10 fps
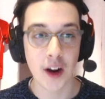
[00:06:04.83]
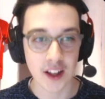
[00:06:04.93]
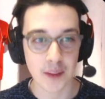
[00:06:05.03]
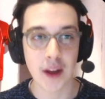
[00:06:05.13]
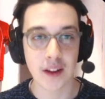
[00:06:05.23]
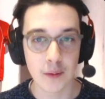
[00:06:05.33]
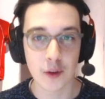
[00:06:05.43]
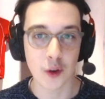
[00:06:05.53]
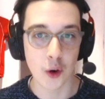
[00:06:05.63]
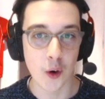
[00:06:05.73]
I expect him to
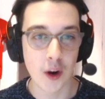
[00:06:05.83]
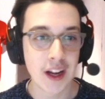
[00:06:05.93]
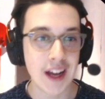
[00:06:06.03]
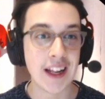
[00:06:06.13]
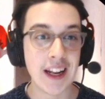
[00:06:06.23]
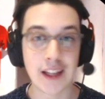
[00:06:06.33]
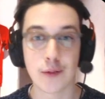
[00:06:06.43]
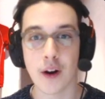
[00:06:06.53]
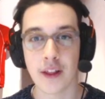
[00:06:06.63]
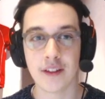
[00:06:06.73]
score in at least
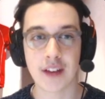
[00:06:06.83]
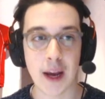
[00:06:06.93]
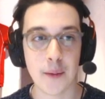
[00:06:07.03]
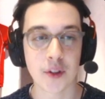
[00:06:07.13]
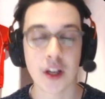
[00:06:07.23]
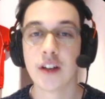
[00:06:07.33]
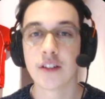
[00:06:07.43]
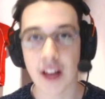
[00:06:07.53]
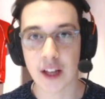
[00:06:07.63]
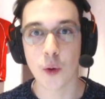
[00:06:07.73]
one of these games. So
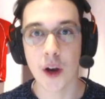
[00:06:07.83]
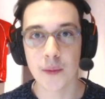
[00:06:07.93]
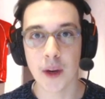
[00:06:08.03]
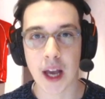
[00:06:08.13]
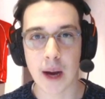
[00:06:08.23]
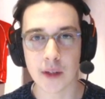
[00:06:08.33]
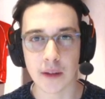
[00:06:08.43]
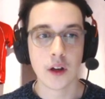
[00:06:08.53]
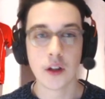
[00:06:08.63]
that's why he's my captain.